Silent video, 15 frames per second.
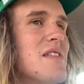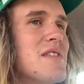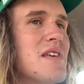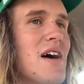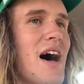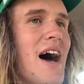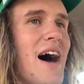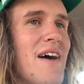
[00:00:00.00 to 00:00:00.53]

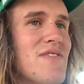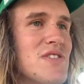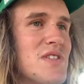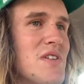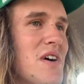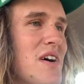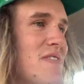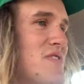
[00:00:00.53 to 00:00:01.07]
the
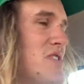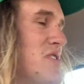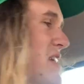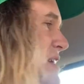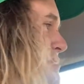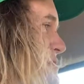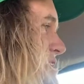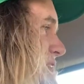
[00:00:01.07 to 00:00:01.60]
harvest live
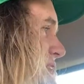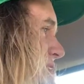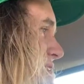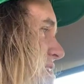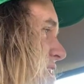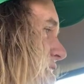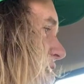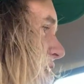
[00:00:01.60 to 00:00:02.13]
streams,
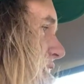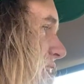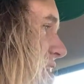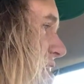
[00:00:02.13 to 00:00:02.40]
so